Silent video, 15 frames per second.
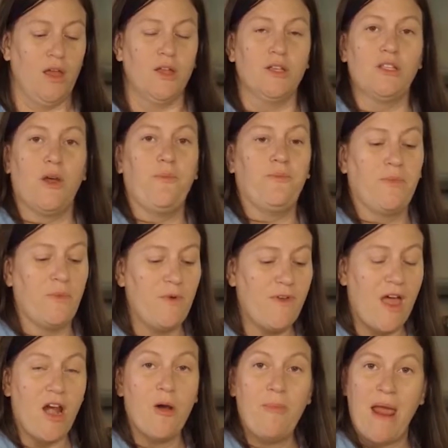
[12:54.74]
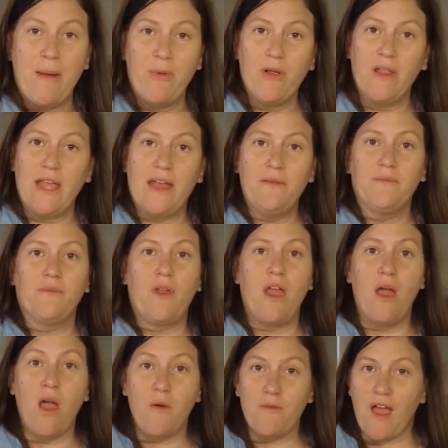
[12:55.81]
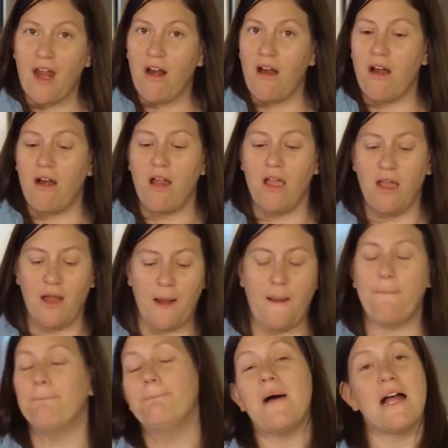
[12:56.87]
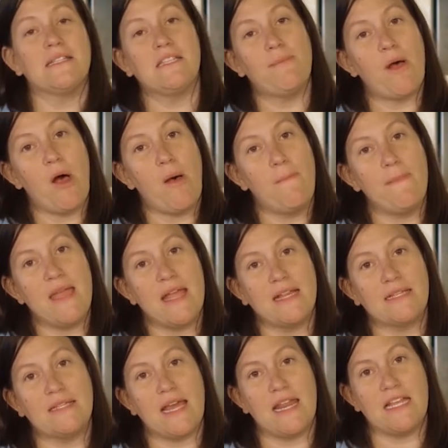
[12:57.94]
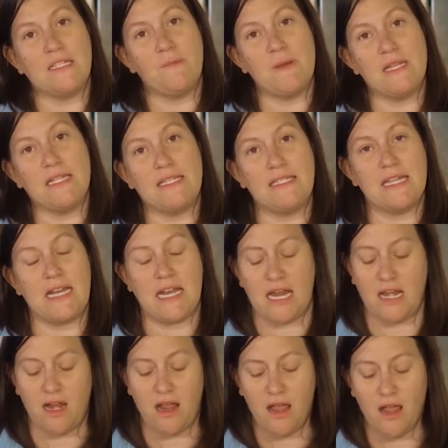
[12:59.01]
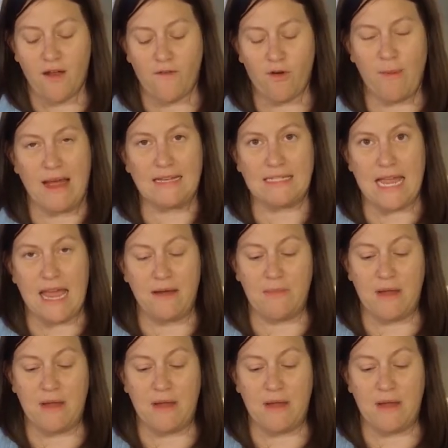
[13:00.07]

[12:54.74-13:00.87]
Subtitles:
So we've got our paper lid, we've got our matzo ball mix that has been sitting for about 10